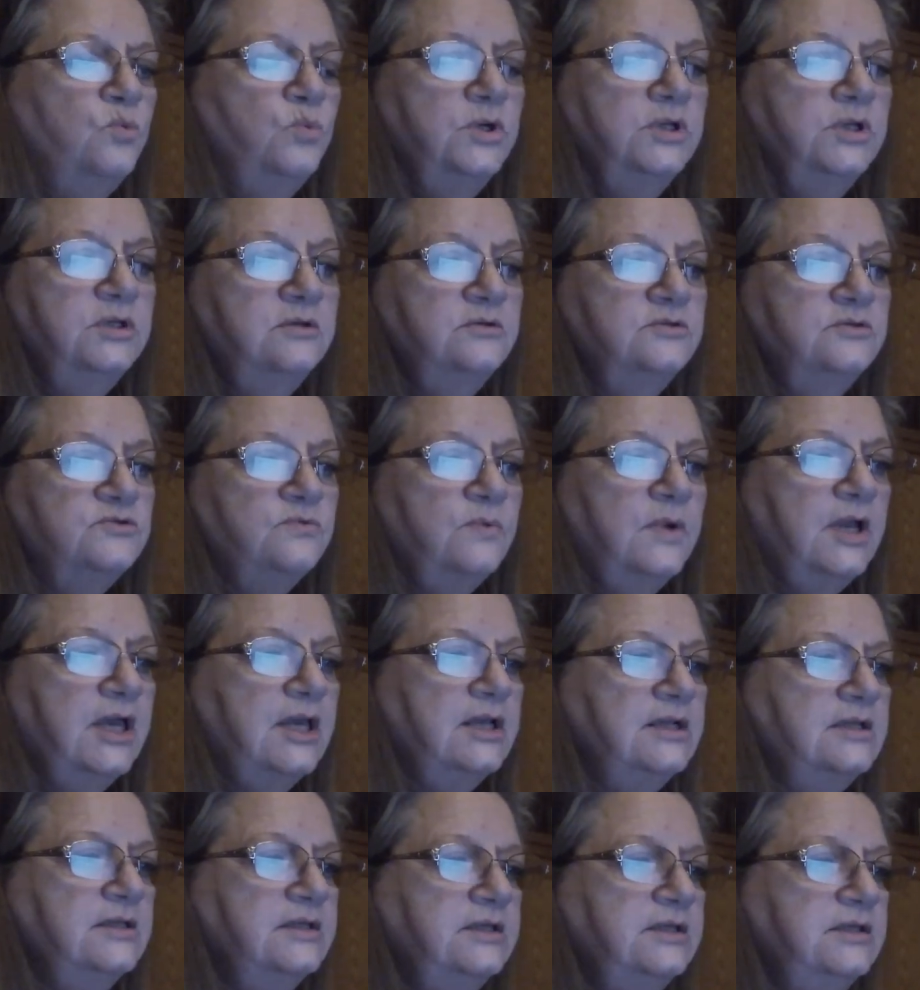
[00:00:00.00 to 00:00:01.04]
windows
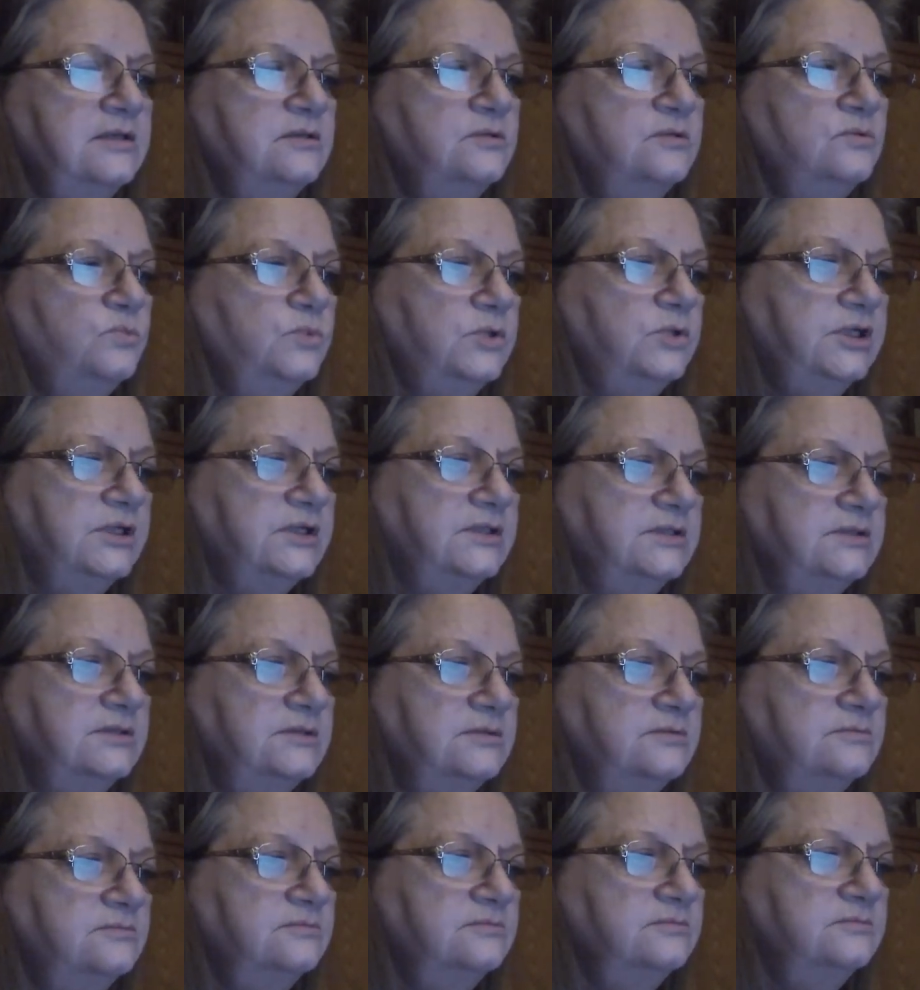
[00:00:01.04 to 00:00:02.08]
rattling in the
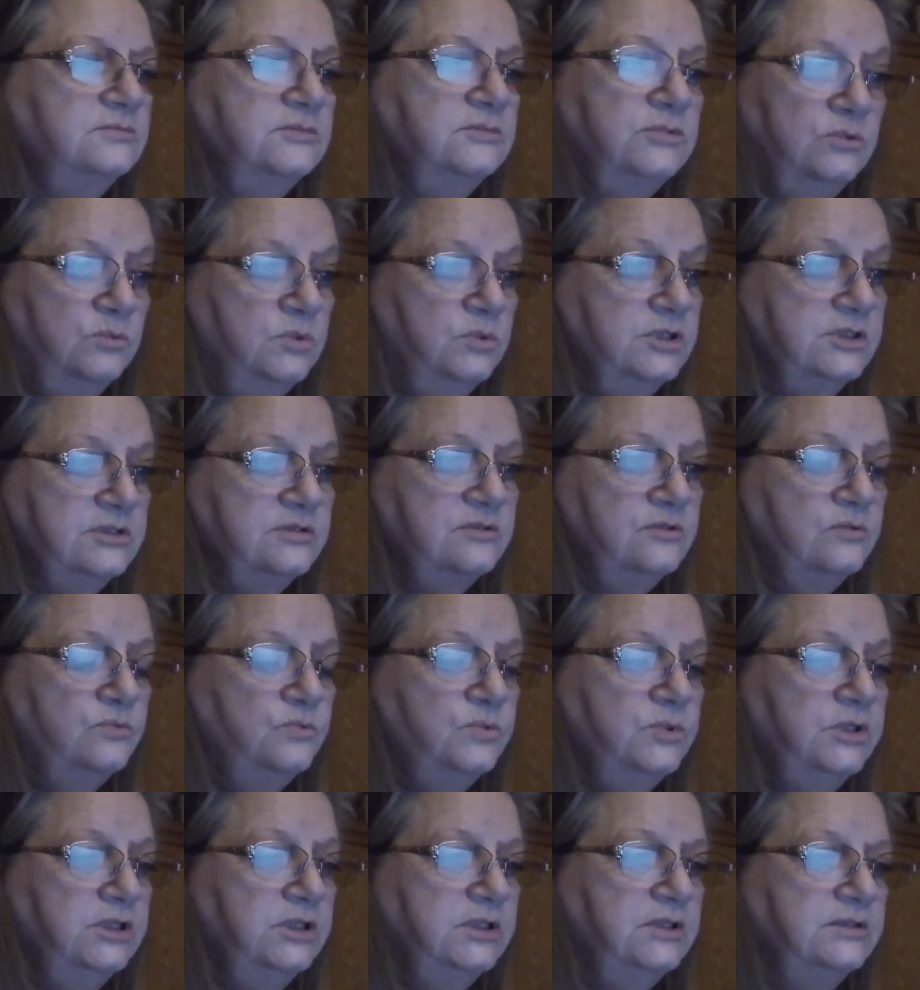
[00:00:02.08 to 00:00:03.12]
wind. There was no
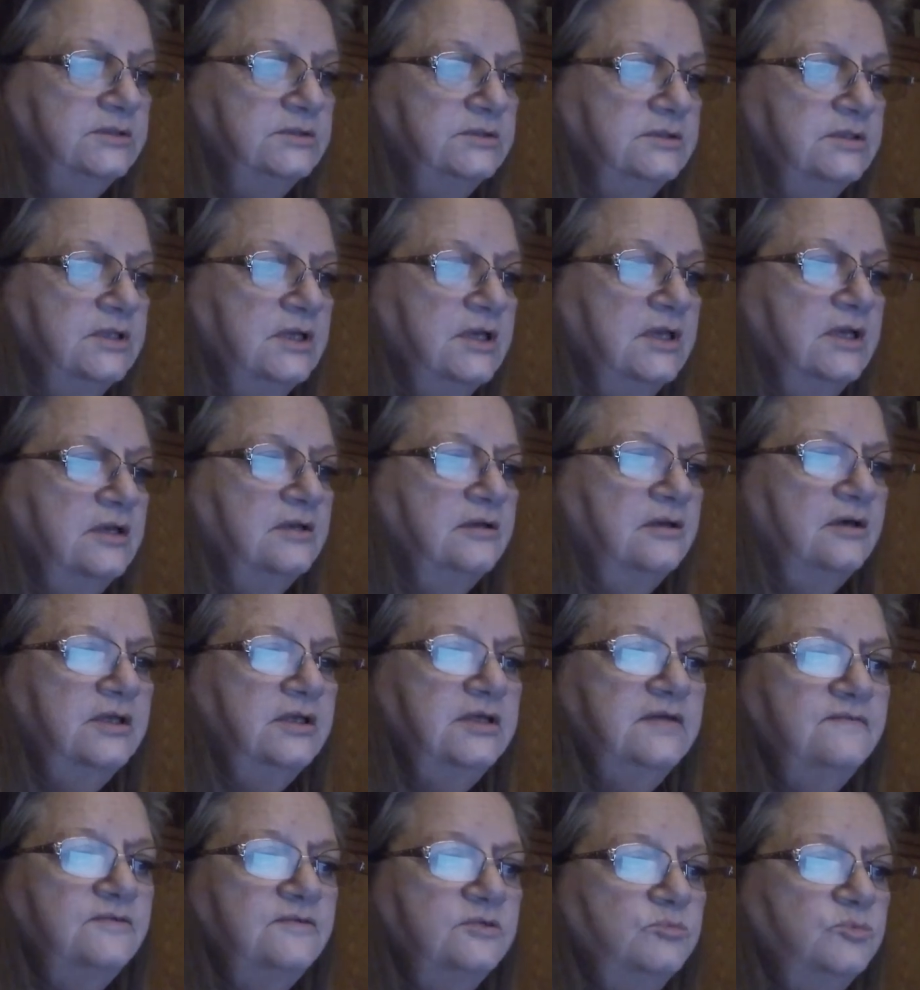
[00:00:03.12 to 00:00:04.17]
wind,
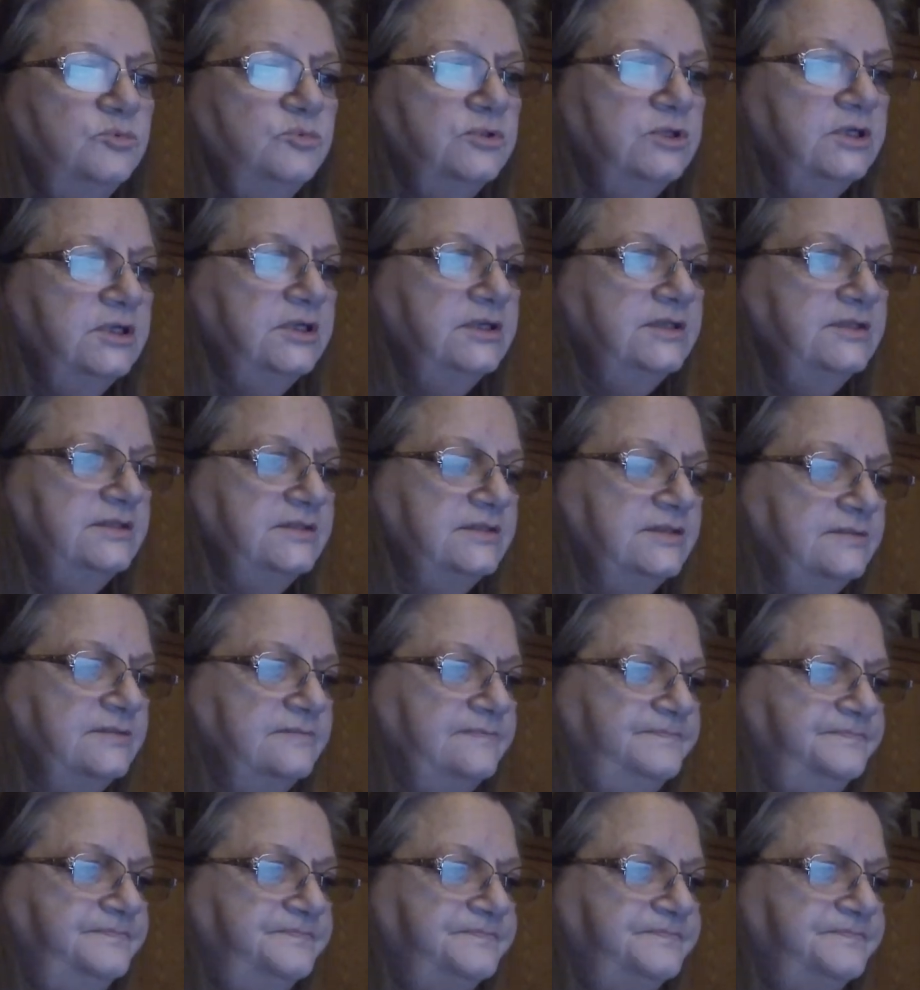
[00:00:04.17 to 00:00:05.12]
not even a breeze.